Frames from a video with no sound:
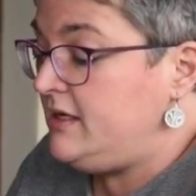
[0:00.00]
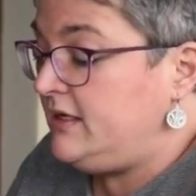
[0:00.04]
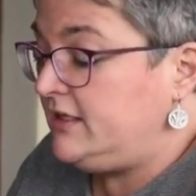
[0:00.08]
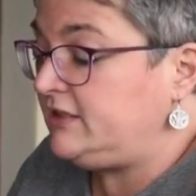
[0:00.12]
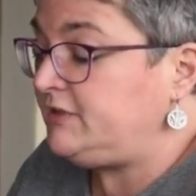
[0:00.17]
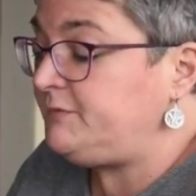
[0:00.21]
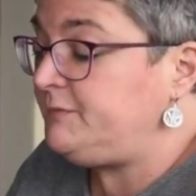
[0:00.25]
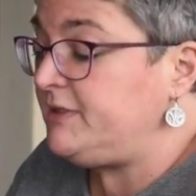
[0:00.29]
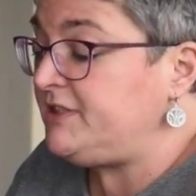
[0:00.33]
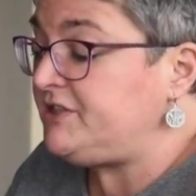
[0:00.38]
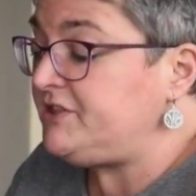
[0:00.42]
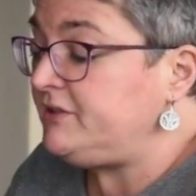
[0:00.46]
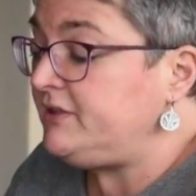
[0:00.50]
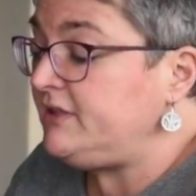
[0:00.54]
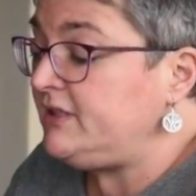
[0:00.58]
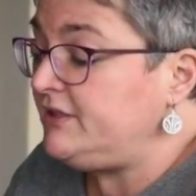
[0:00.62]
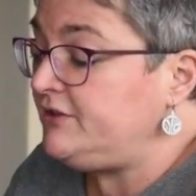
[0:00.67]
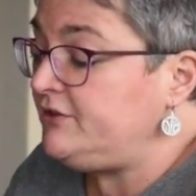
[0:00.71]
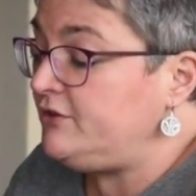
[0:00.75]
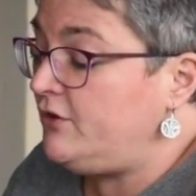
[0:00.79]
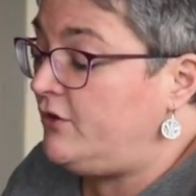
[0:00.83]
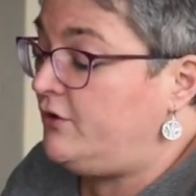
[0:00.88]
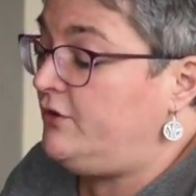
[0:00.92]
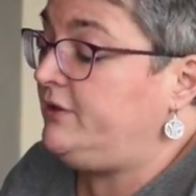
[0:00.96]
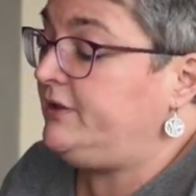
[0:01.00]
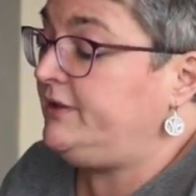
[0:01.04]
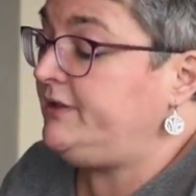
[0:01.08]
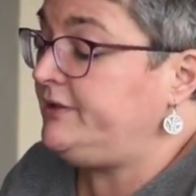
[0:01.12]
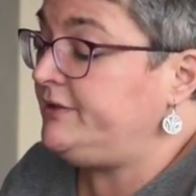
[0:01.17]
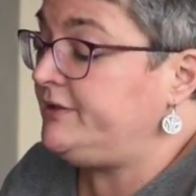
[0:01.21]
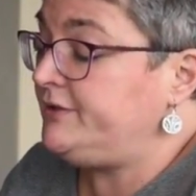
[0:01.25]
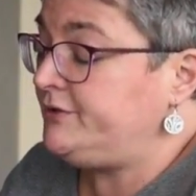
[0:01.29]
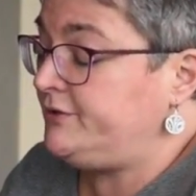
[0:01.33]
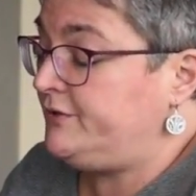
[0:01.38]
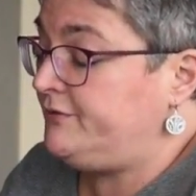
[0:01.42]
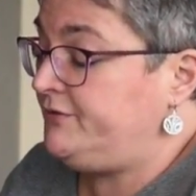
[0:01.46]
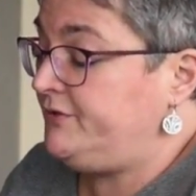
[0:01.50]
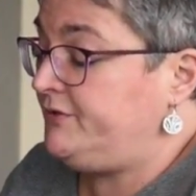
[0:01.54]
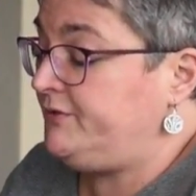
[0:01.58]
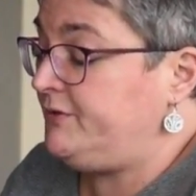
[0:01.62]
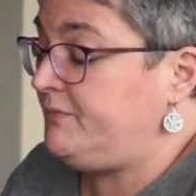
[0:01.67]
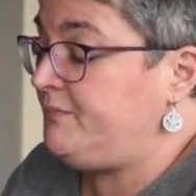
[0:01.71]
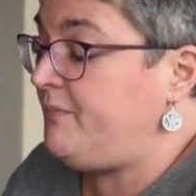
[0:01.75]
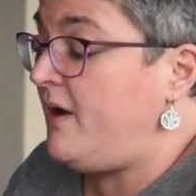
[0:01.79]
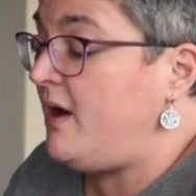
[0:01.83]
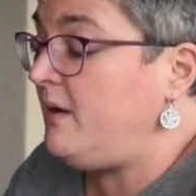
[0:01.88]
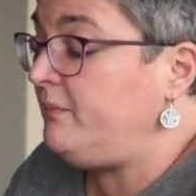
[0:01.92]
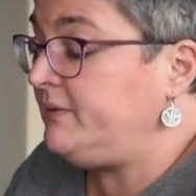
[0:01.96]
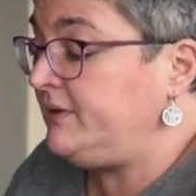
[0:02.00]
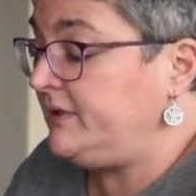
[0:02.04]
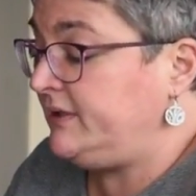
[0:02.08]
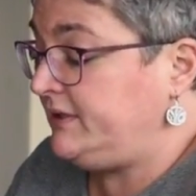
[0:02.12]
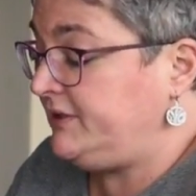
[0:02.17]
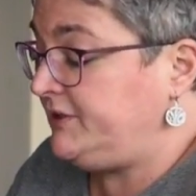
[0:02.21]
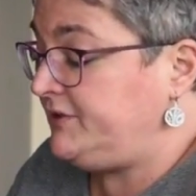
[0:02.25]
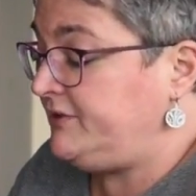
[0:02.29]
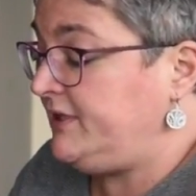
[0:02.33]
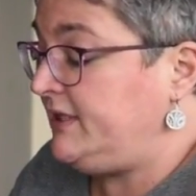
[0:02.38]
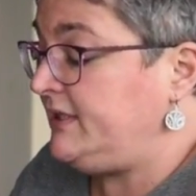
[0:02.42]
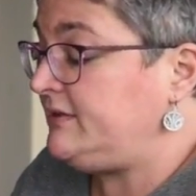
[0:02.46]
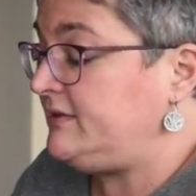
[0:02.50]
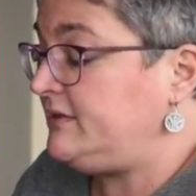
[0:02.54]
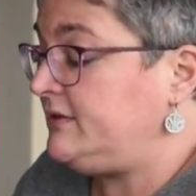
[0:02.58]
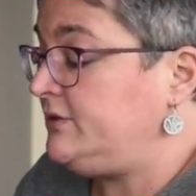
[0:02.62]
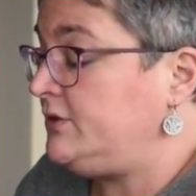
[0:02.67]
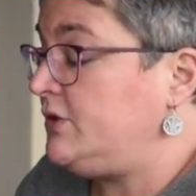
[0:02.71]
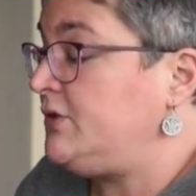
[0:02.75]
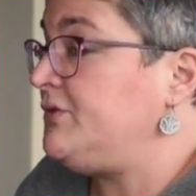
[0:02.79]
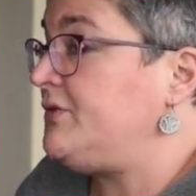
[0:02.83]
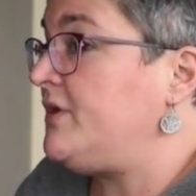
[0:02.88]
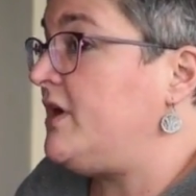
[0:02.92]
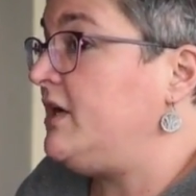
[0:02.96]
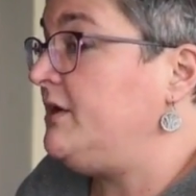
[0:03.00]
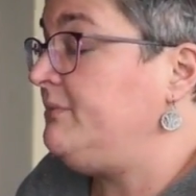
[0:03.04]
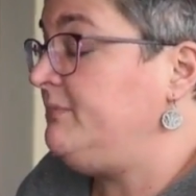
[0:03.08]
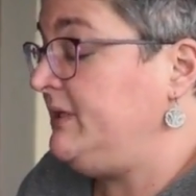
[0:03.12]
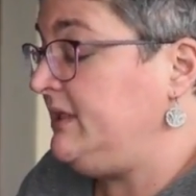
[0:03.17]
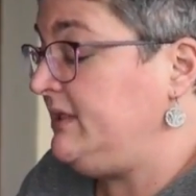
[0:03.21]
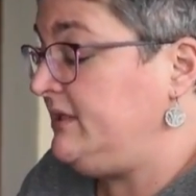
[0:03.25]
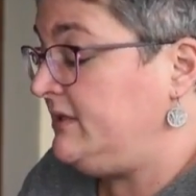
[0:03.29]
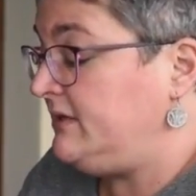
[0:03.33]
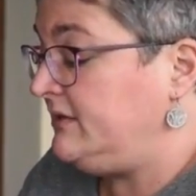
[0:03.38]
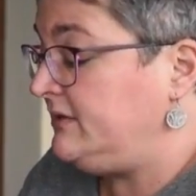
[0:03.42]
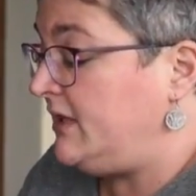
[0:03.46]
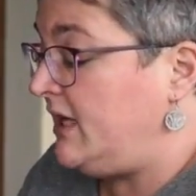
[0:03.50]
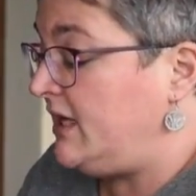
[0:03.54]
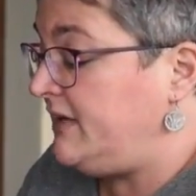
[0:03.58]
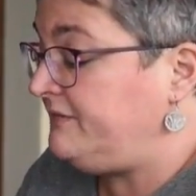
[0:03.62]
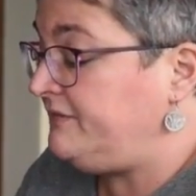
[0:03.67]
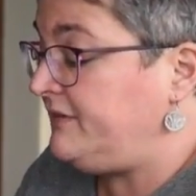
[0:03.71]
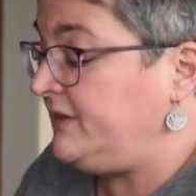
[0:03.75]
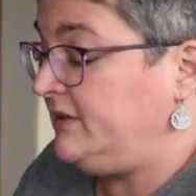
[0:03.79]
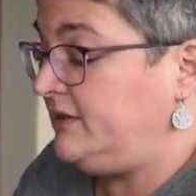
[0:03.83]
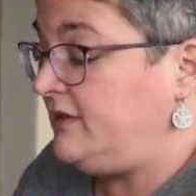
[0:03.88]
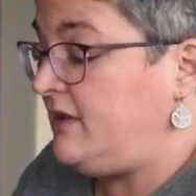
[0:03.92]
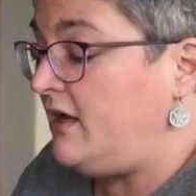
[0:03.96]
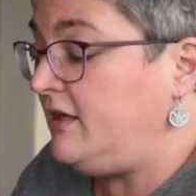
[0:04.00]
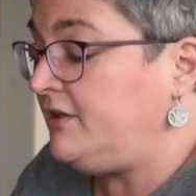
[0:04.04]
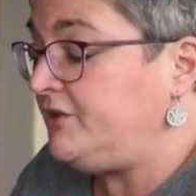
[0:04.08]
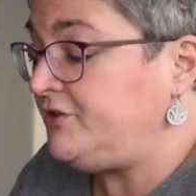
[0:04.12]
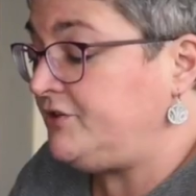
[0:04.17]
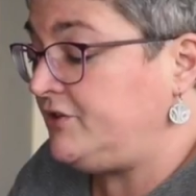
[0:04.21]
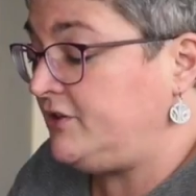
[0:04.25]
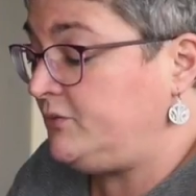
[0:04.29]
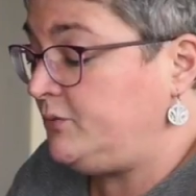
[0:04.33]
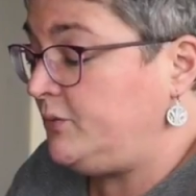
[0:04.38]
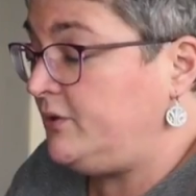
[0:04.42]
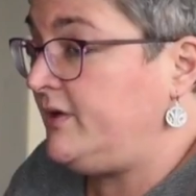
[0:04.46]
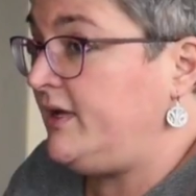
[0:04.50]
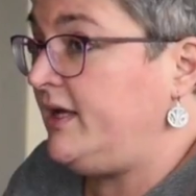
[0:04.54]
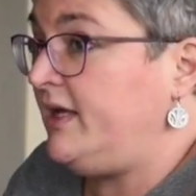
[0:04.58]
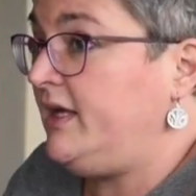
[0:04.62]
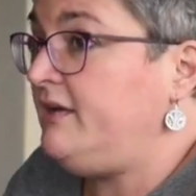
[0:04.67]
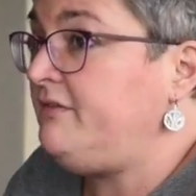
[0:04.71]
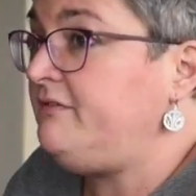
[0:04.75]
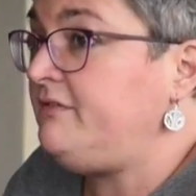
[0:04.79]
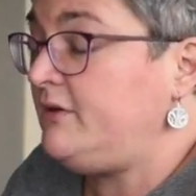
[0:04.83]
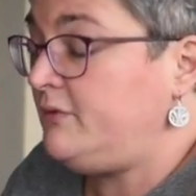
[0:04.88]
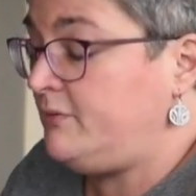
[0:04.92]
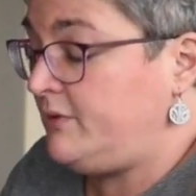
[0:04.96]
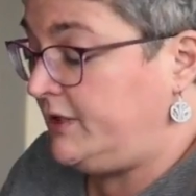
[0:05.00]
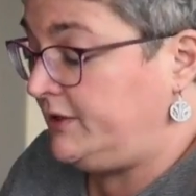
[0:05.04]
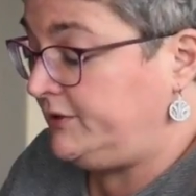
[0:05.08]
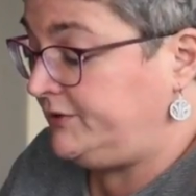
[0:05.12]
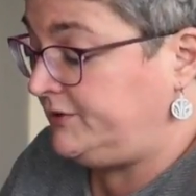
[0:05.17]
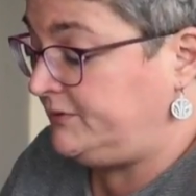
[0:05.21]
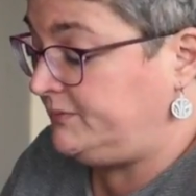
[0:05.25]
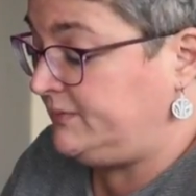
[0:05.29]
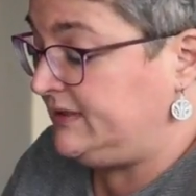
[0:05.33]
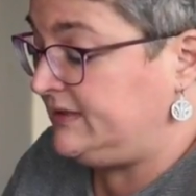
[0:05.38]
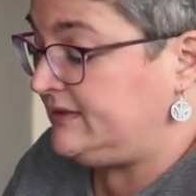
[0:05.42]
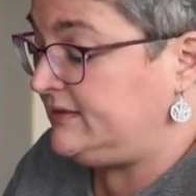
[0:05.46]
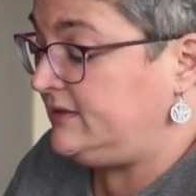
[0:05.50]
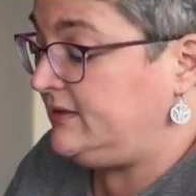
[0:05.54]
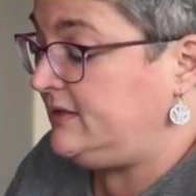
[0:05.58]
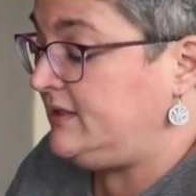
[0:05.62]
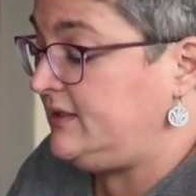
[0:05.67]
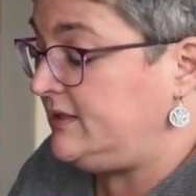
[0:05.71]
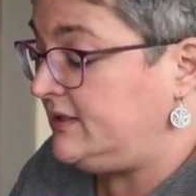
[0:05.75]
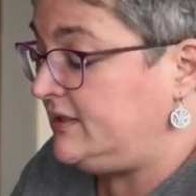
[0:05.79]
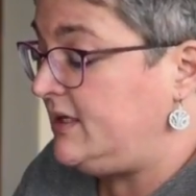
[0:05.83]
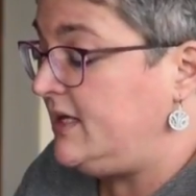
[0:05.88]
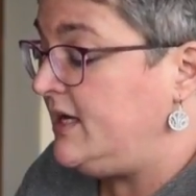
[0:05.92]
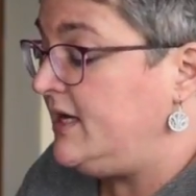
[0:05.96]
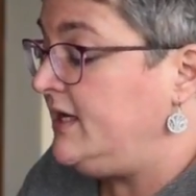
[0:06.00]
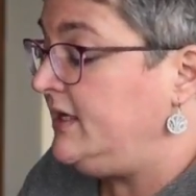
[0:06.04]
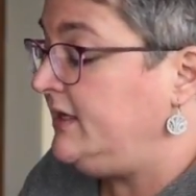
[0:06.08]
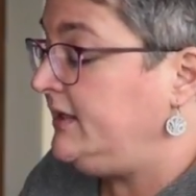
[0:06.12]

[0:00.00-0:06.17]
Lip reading: Especially in the early years of the Republic, traces of Armenian life and culture were everywhere to be seen,